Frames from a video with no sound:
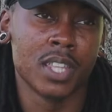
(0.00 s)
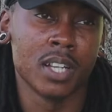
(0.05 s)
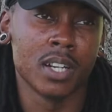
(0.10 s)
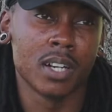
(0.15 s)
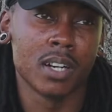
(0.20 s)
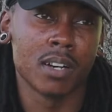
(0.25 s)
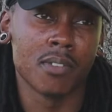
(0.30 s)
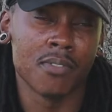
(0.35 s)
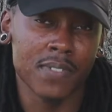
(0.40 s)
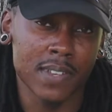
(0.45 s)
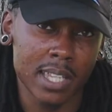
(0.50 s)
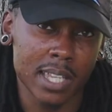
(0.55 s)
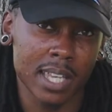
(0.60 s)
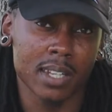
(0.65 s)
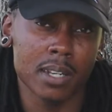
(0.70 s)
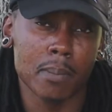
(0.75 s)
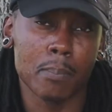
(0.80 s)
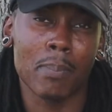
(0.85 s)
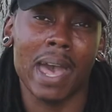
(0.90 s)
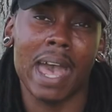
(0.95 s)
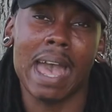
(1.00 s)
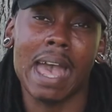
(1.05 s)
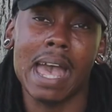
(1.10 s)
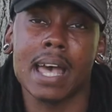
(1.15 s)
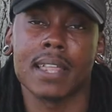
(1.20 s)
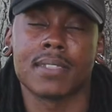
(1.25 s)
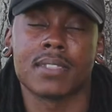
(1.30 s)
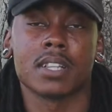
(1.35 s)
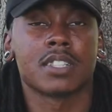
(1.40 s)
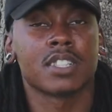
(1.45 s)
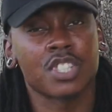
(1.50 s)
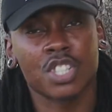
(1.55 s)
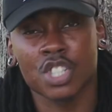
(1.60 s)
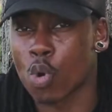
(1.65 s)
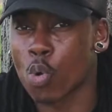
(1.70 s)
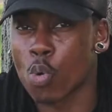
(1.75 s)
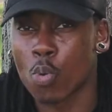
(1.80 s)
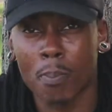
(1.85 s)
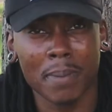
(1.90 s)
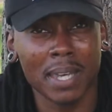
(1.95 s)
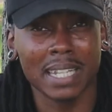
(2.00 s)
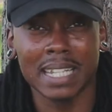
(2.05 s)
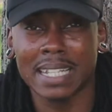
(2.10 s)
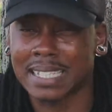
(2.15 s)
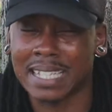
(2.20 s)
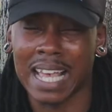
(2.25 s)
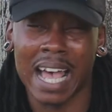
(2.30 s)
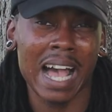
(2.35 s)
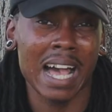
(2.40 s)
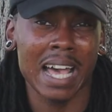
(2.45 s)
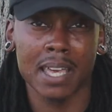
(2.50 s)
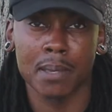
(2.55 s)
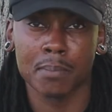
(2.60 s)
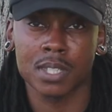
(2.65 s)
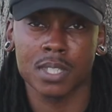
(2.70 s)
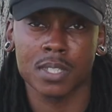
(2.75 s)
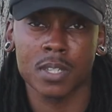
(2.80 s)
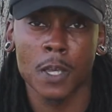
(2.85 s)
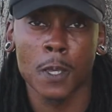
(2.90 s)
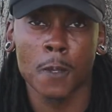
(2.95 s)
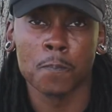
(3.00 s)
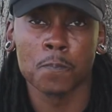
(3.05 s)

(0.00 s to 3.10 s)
the vegan path so many times.